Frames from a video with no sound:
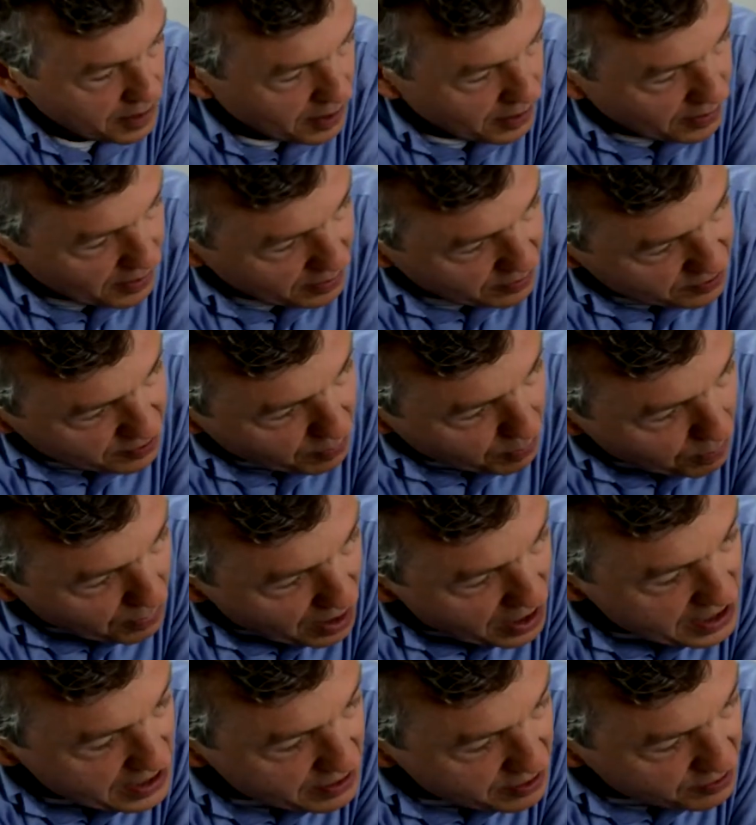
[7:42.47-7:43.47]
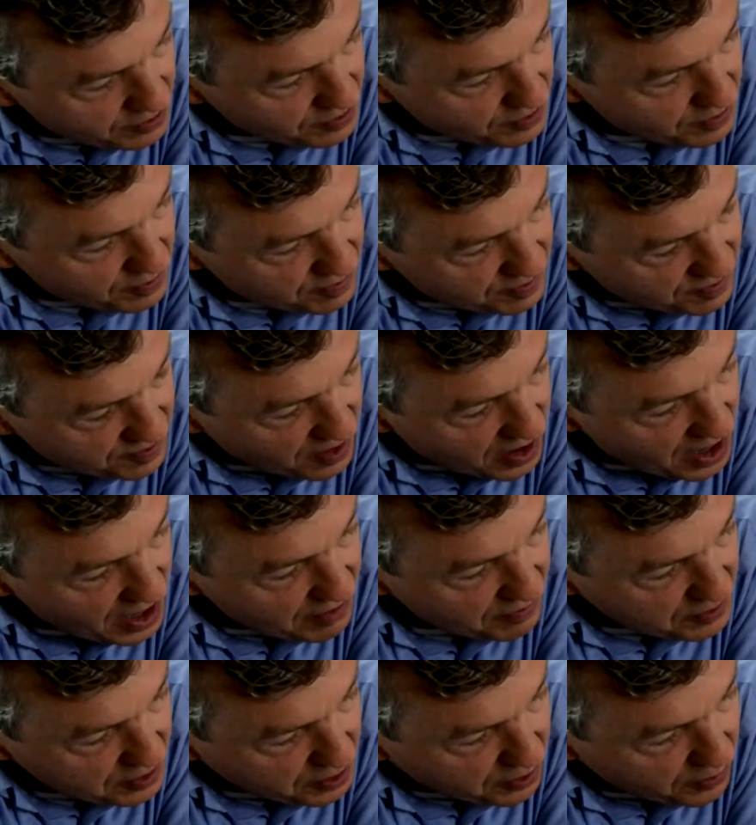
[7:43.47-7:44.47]
All right, so
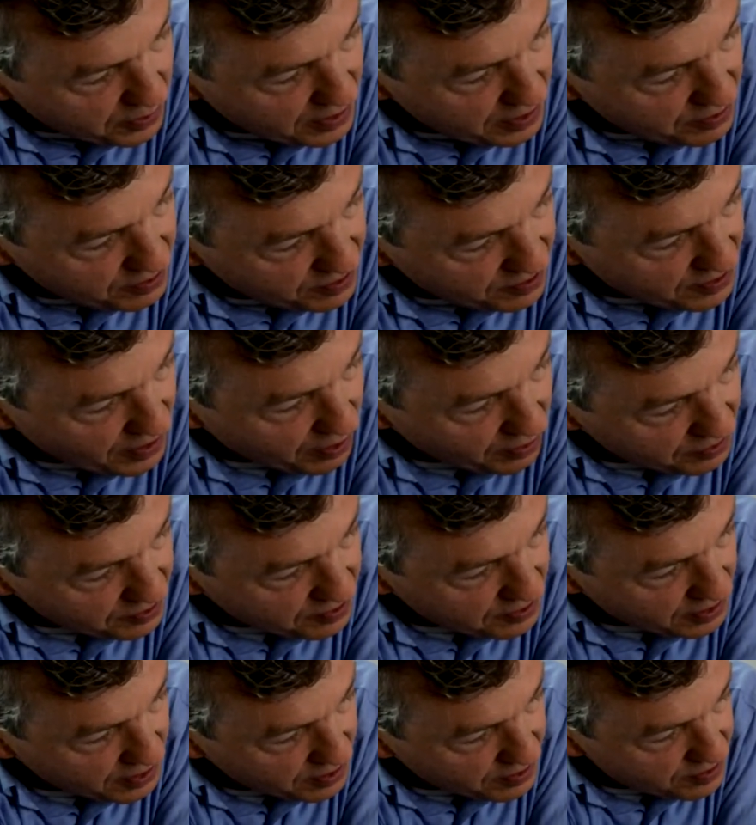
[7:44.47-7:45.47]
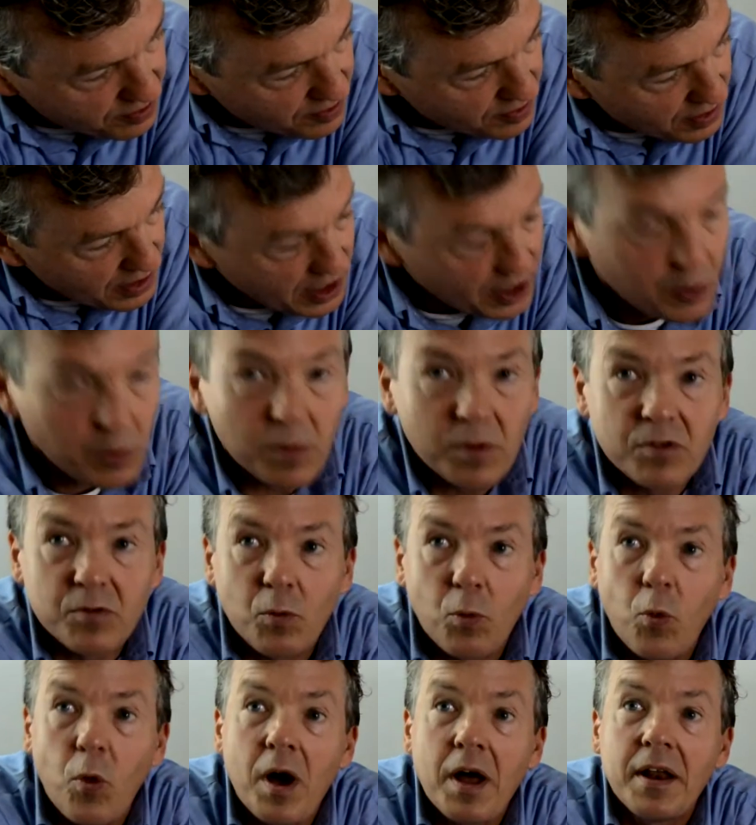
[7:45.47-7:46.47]
-5 degrees Celsius equals
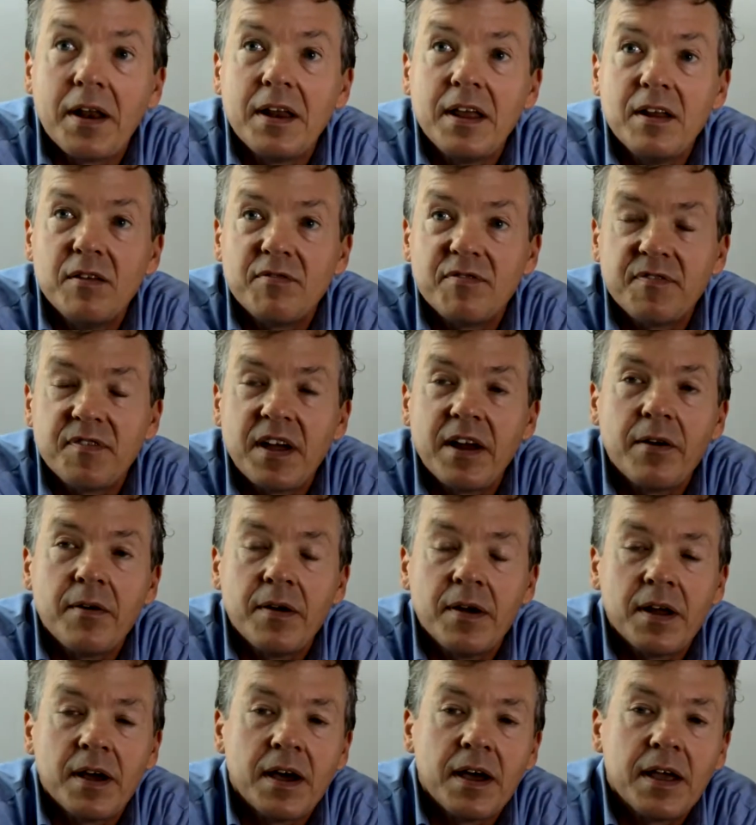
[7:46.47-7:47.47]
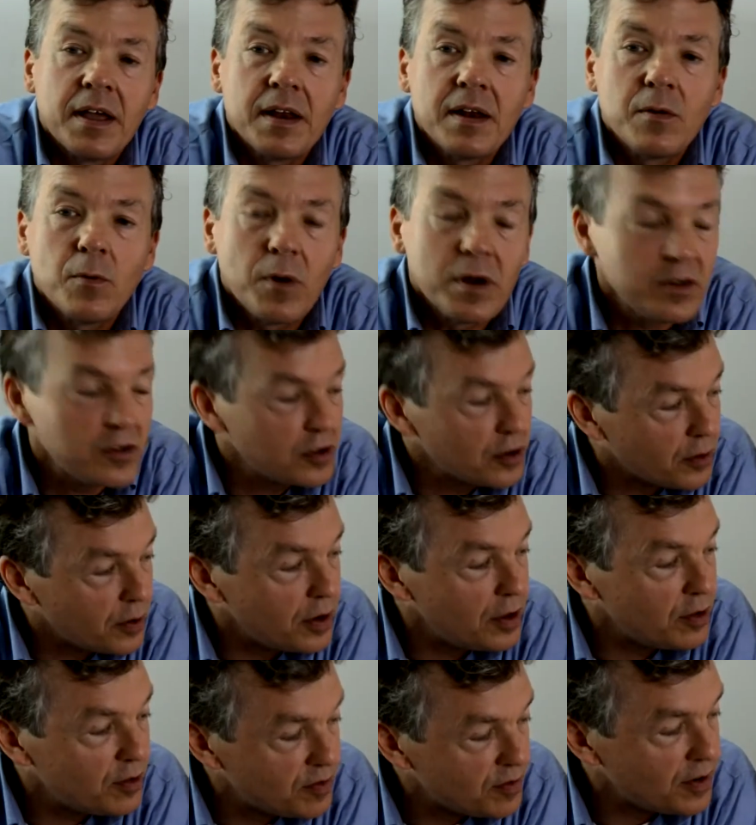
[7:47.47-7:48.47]
what in Fahrenheit? What
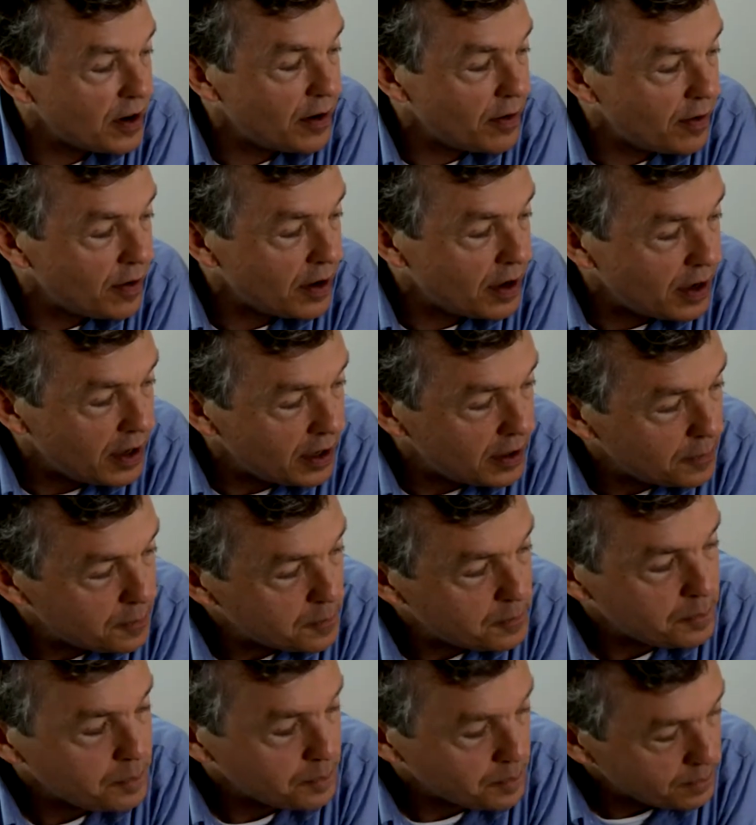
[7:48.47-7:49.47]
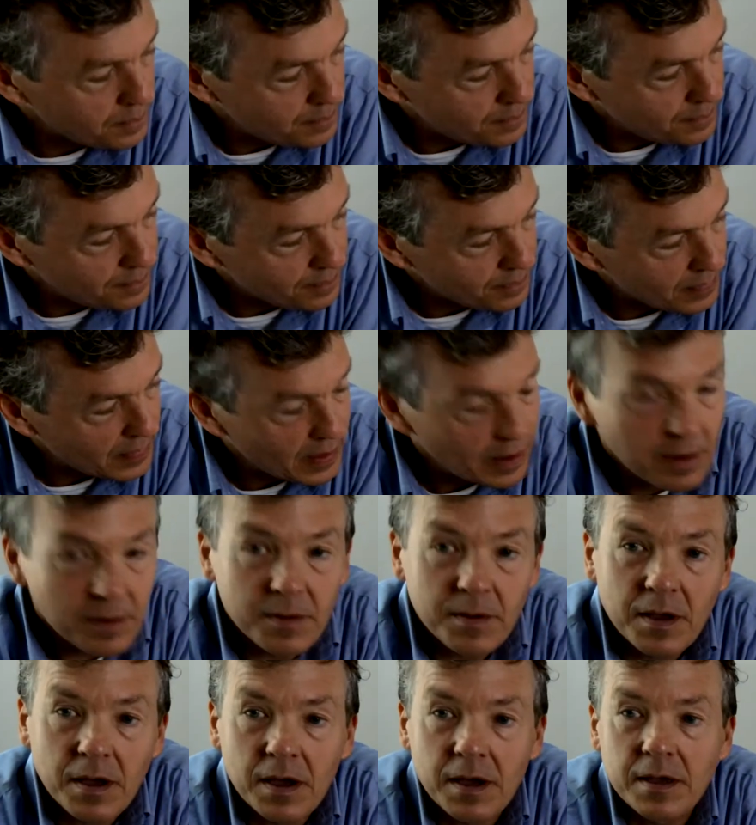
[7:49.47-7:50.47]
degrees Fahrenheit?
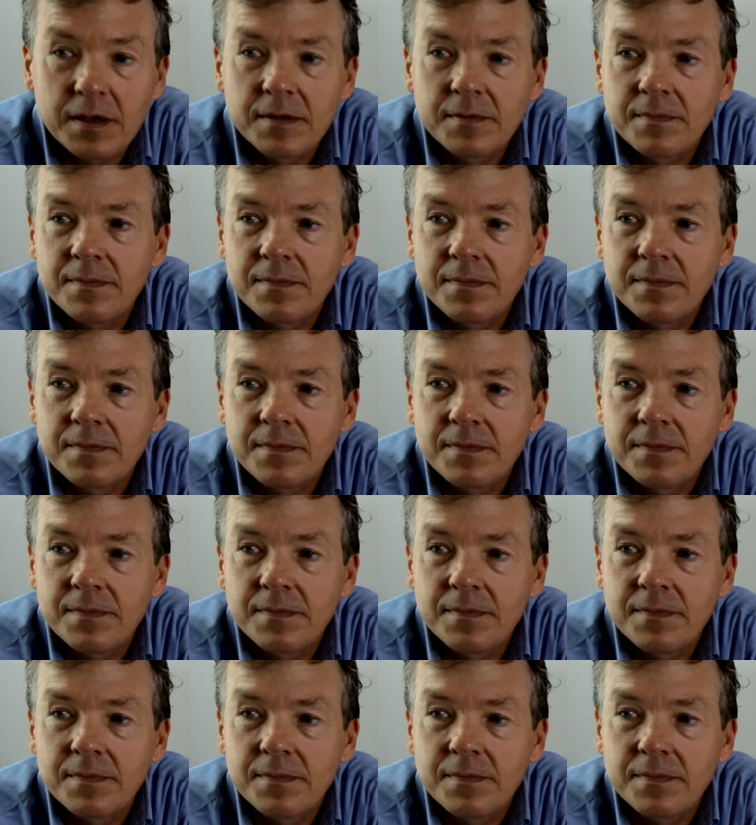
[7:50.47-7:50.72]
Okay.